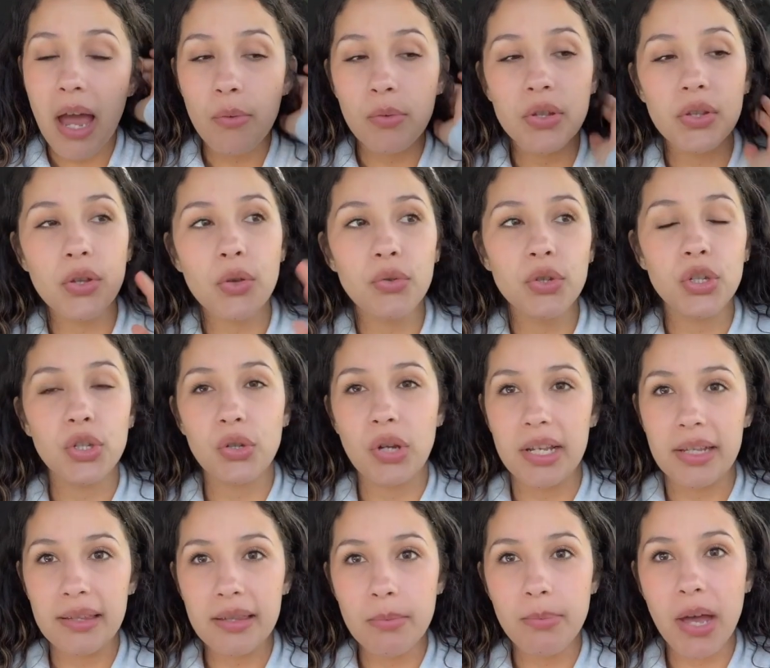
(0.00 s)
I was so
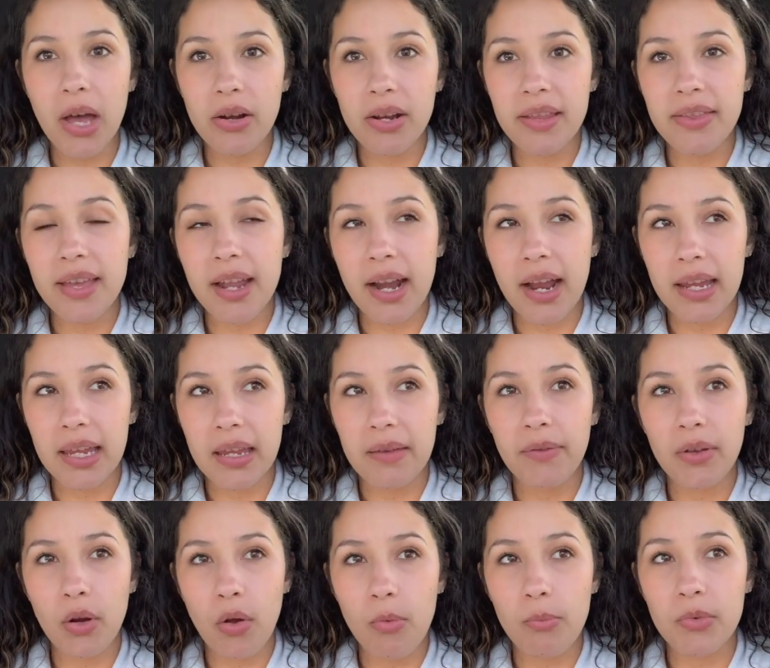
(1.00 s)
stressed about it that I
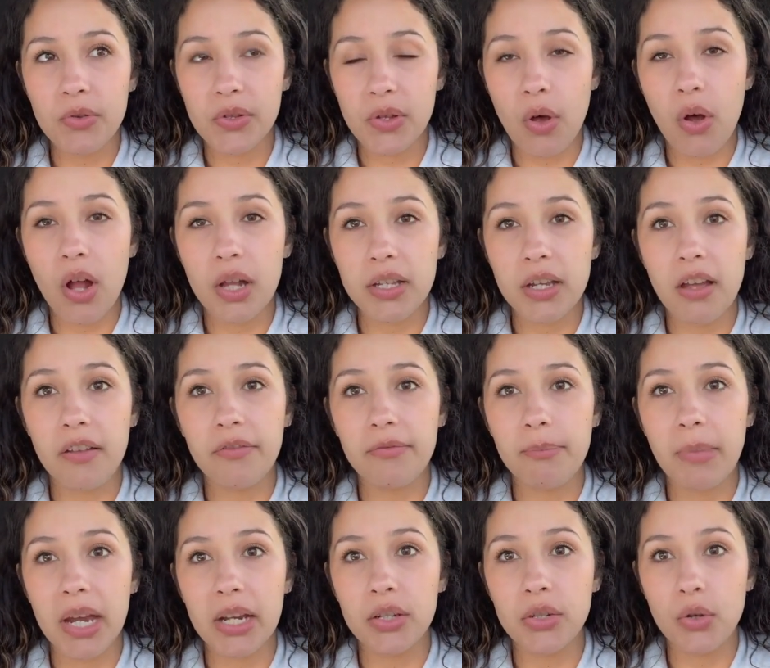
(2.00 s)
even almost called off
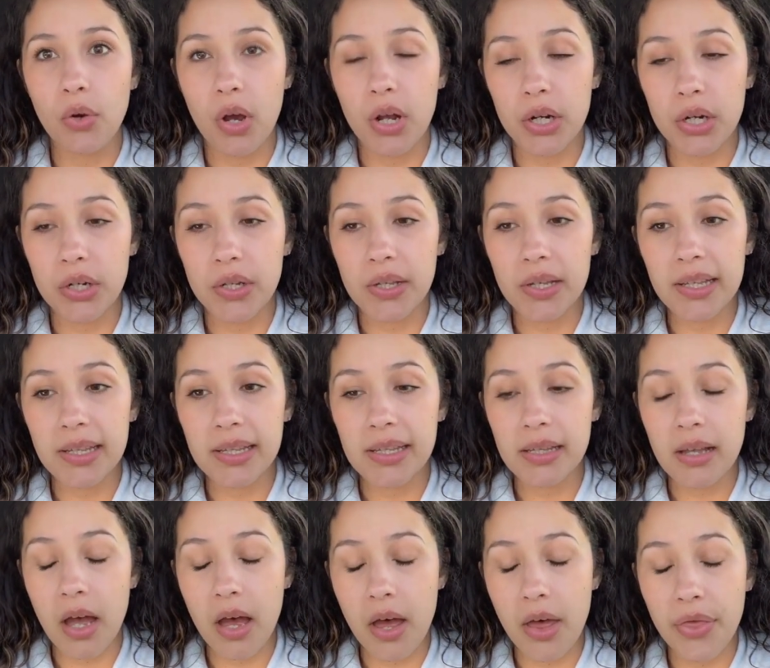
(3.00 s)
my daughter's
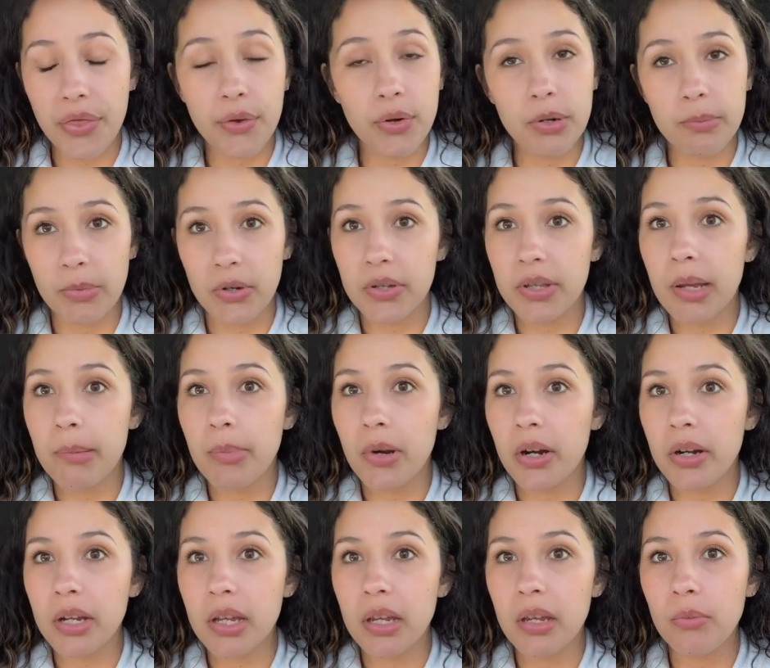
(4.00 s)
uh, third birthday
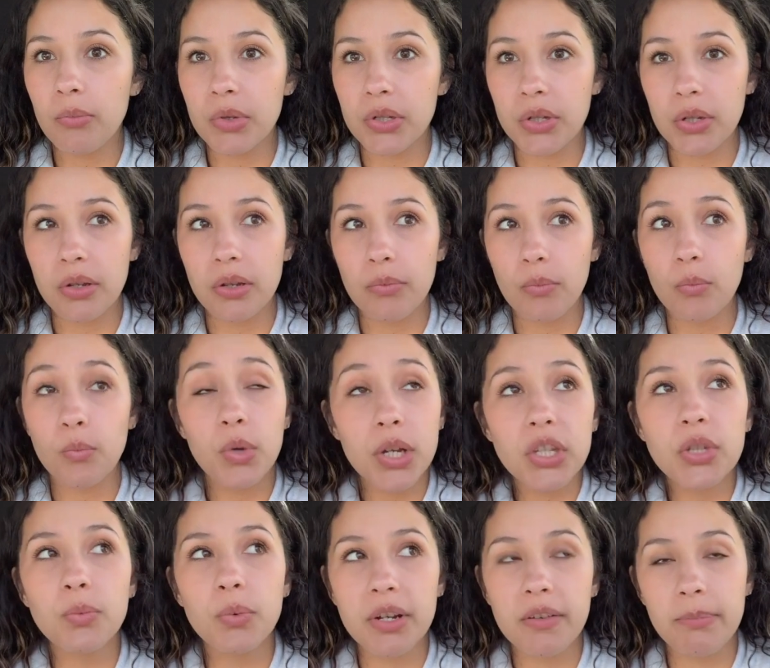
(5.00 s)
party, which would,
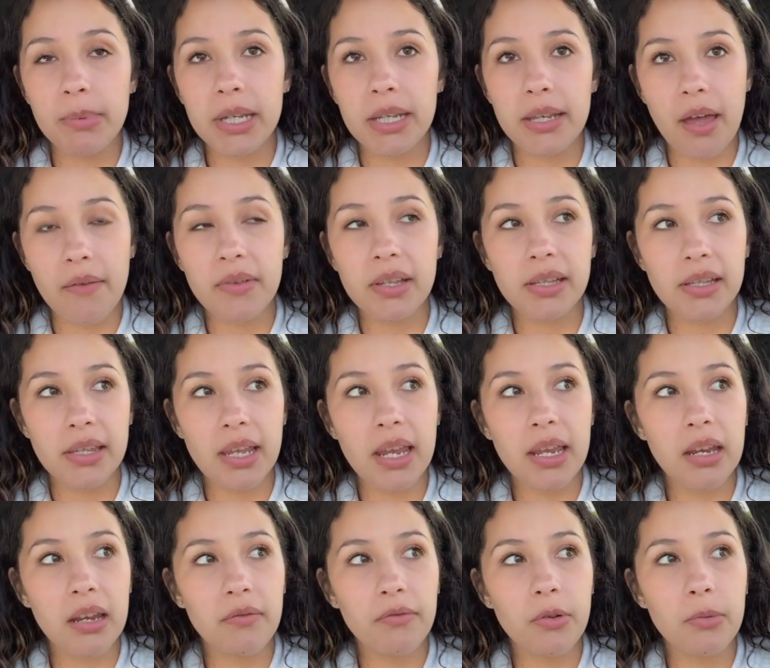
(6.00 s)
which would have been
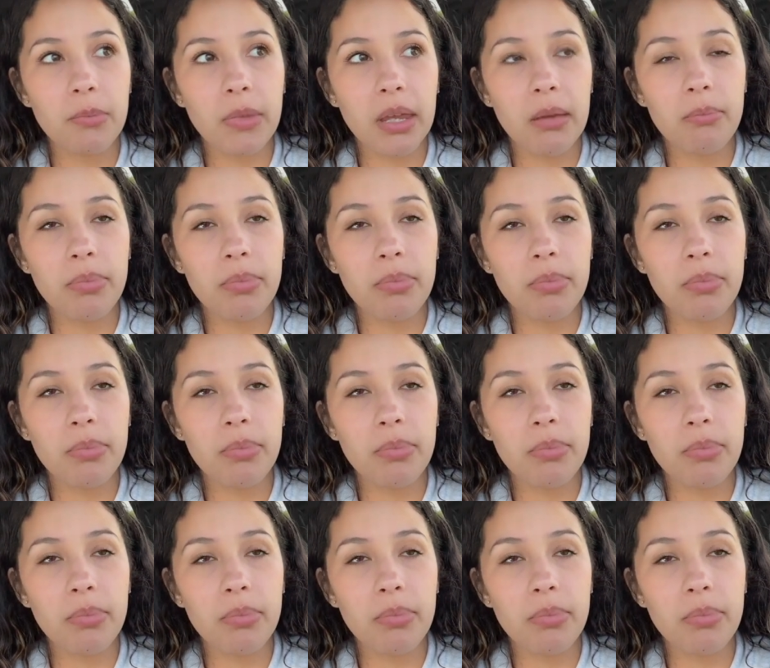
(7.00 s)
devastating for me.